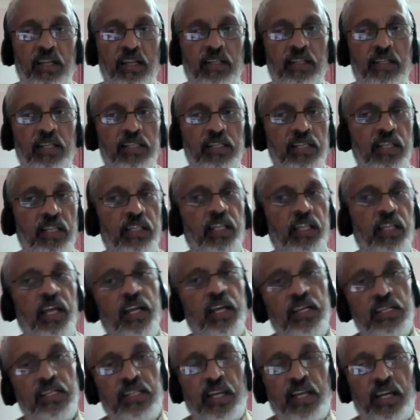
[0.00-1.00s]
they said
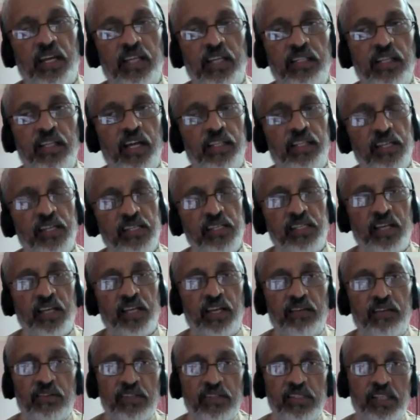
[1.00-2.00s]
their side, the other
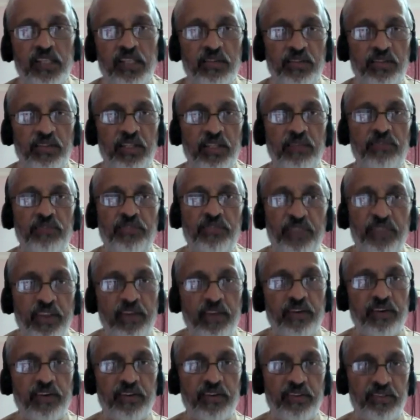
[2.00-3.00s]
side, was giving them
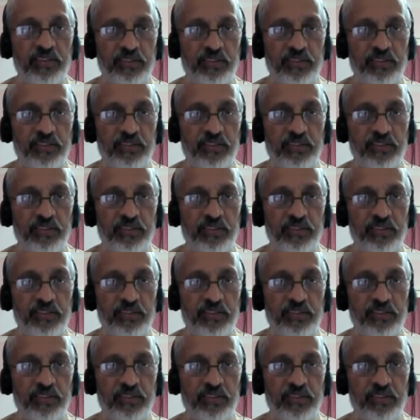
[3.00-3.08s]
fear.